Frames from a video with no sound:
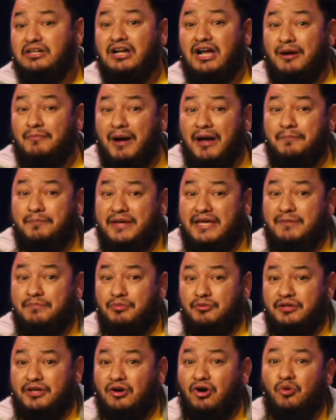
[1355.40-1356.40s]
about
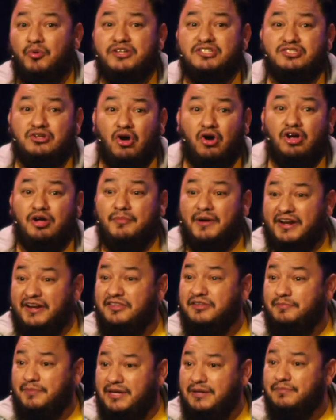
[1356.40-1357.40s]
people that always talk about
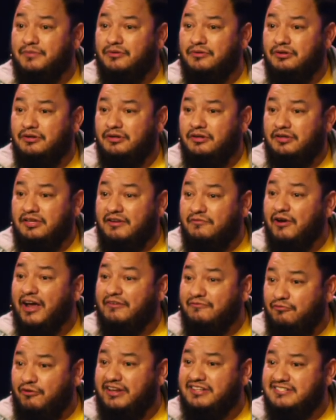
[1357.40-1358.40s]
other people. You ever had
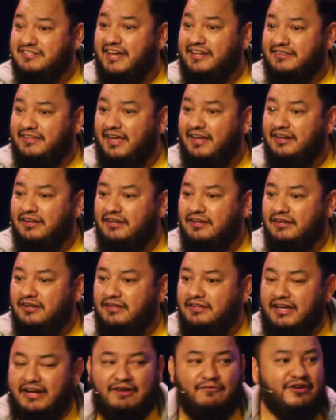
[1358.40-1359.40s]
friends like that?
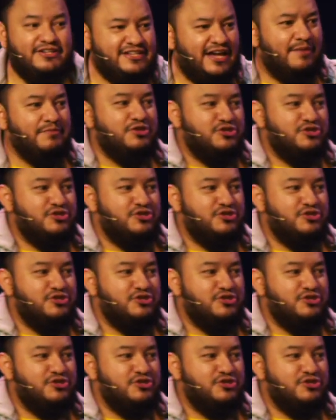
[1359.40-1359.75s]
That every time you